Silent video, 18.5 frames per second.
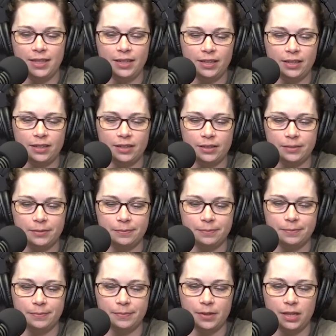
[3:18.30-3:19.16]
I think
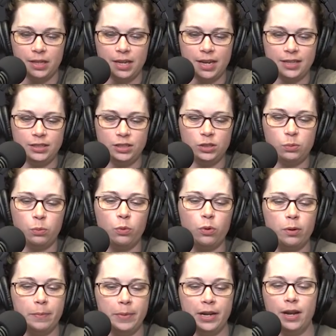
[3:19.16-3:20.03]
just
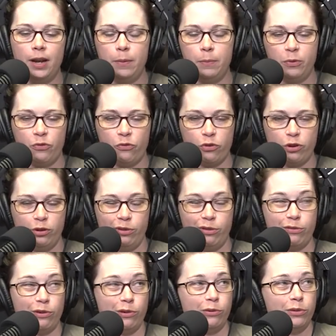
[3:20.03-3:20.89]
warming up before
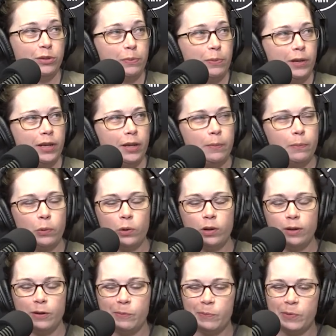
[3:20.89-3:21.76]
you throw is pretty
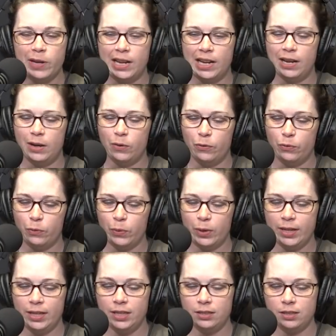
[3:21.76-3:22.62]
important. But
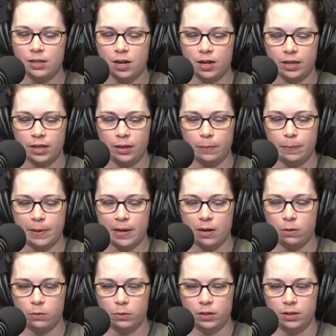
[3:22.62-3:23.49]
what he's talking
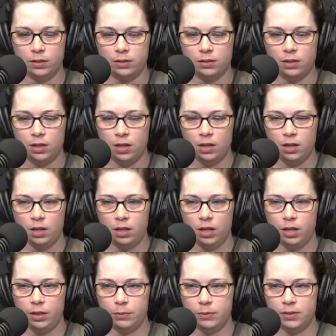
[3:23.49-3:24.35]
about was
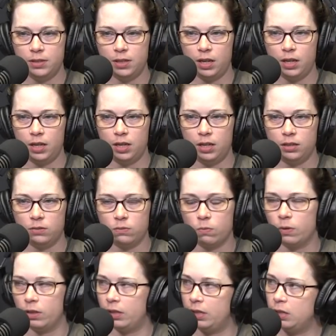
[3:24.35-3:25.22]
he was saying
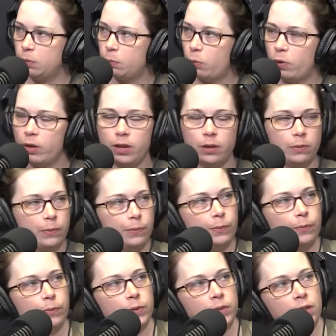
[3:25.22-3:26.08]
his release point
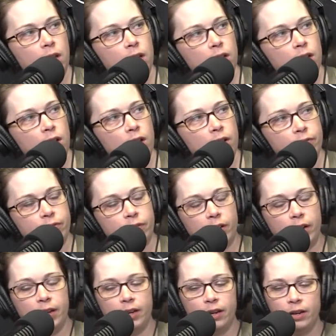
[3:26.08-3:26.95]
was getting off,
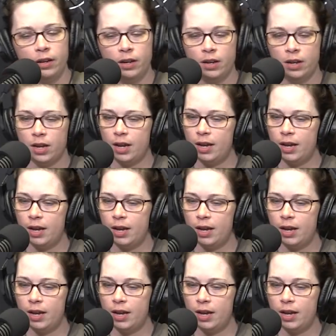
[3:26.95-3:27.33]
right?